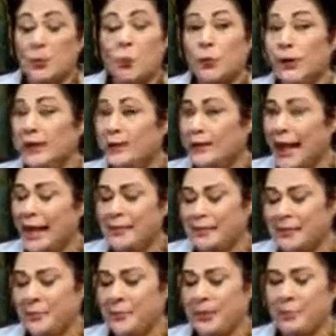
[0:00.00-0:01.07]
With that
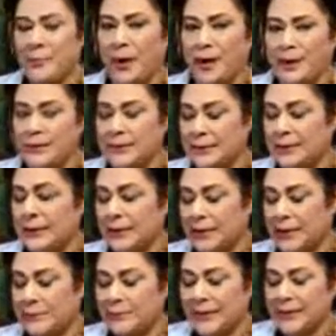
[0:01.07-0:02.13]
tip in mind,
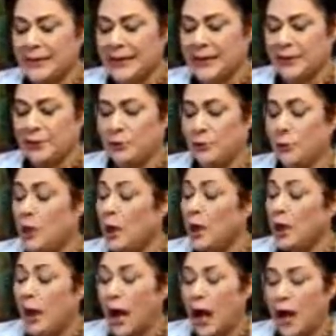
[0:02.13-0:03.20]
let me tell you,
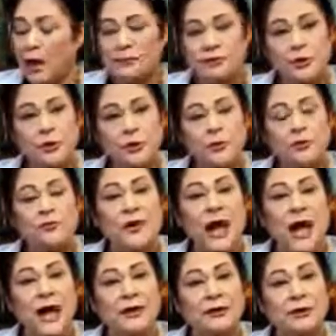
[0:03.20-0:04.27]
after you've
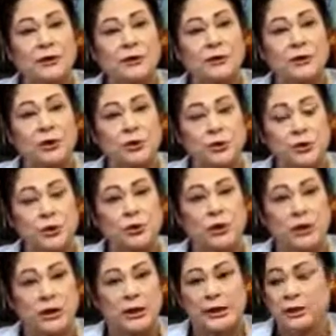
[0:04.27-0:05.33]
had the
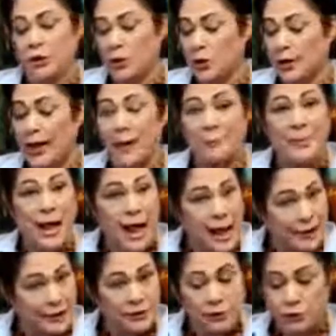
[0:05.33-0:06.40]
sugar in your cup,
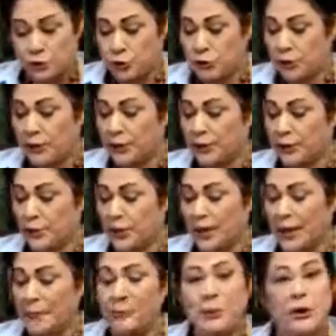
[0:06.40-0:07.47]
added the sugar in your
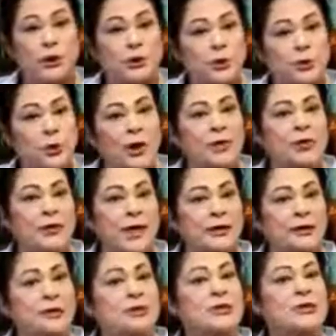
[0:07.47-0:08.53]
cup, you are
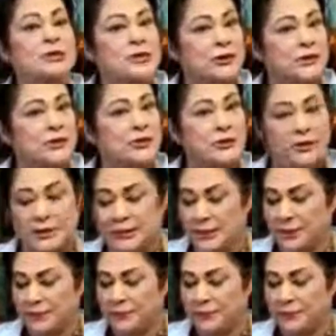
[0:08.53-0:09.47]
ready to stir the tea.